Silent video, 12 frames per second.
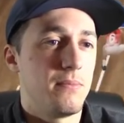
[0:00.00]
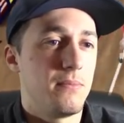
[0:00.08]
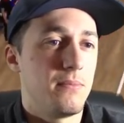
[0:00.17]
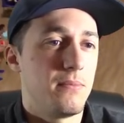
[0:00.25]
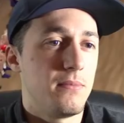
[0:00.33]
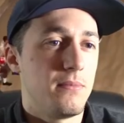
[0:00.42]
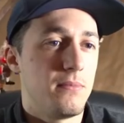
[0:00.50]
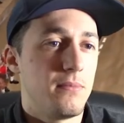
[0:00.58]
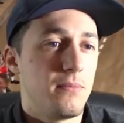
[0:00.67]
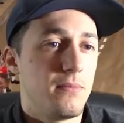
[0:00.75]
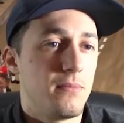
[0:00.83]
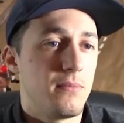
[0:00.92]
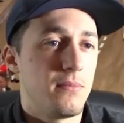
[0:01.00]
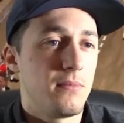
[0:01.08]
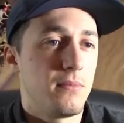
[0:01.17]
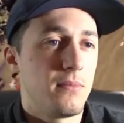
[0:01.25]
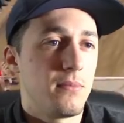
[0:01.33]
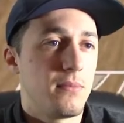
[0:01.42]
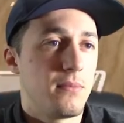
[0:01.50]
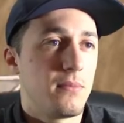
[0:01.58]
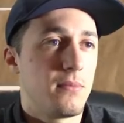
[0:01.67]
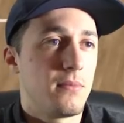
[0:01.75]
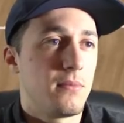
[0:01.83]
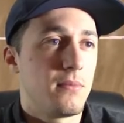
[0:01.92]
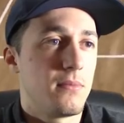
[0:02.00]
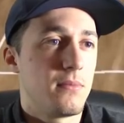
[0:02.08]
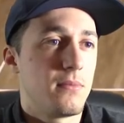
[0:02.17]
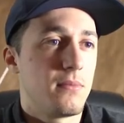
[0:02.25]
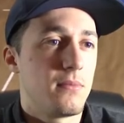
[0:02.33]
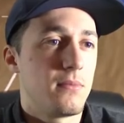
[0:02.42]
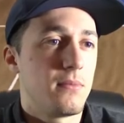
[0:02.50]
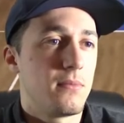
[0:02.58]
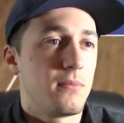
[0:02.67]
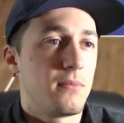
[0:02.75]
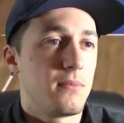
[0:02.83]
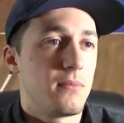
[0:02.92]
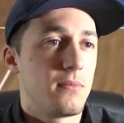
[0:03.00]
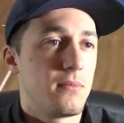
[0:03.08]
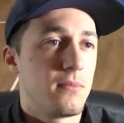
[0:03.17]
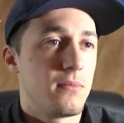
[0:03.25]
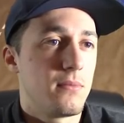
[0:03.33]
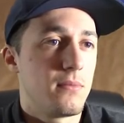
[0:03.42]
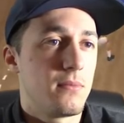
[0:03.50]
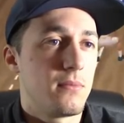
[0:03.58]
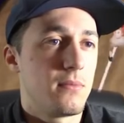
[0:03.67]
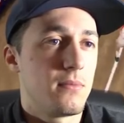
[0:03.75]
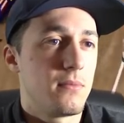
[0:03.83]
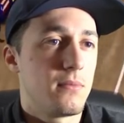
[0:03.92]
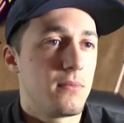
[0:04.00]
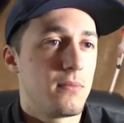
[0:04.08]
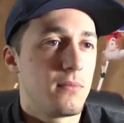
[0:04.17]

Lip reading: No one is speaking in this clip.